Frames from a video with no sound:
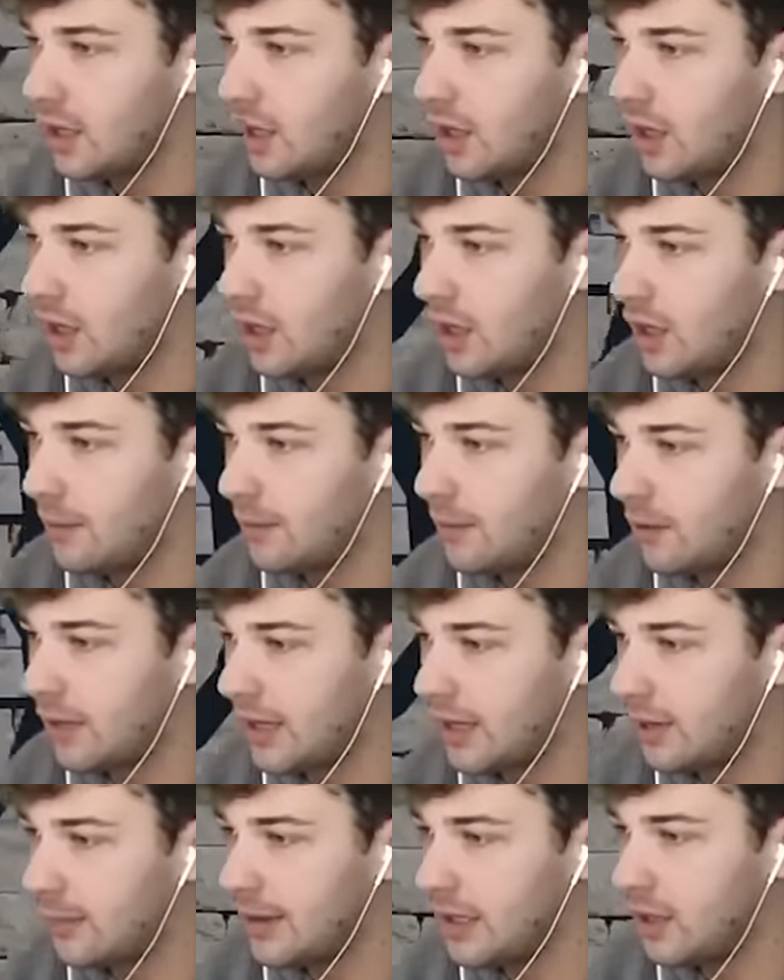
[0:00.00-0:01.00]
Um,
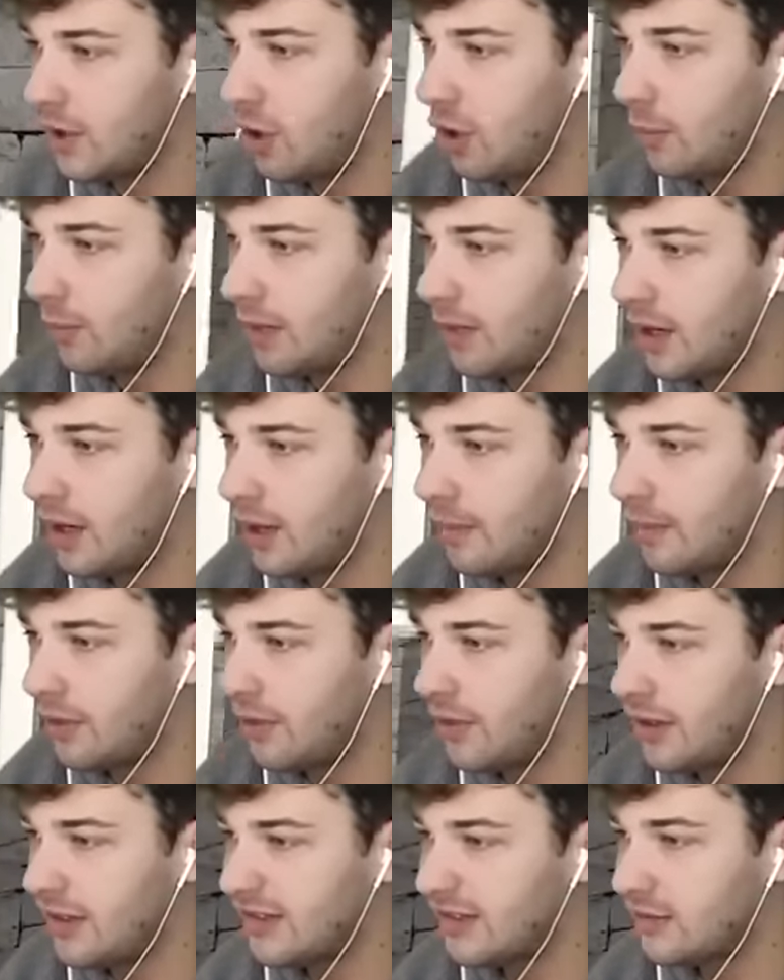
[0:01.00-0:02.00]
okay, let me open up
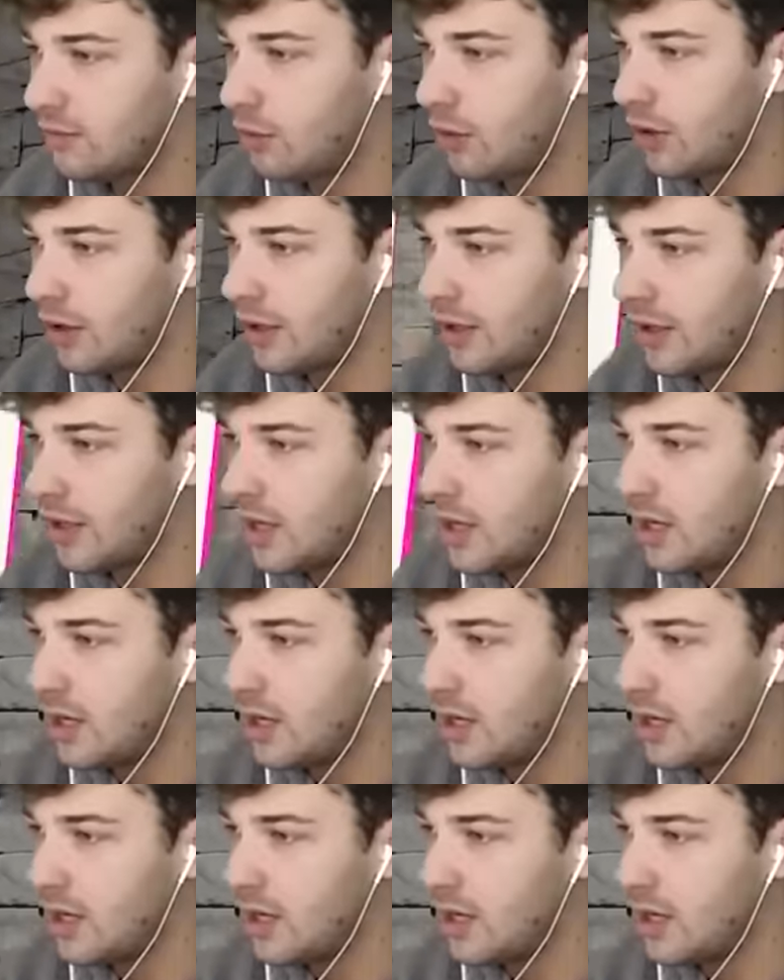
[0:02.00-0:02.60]
this one.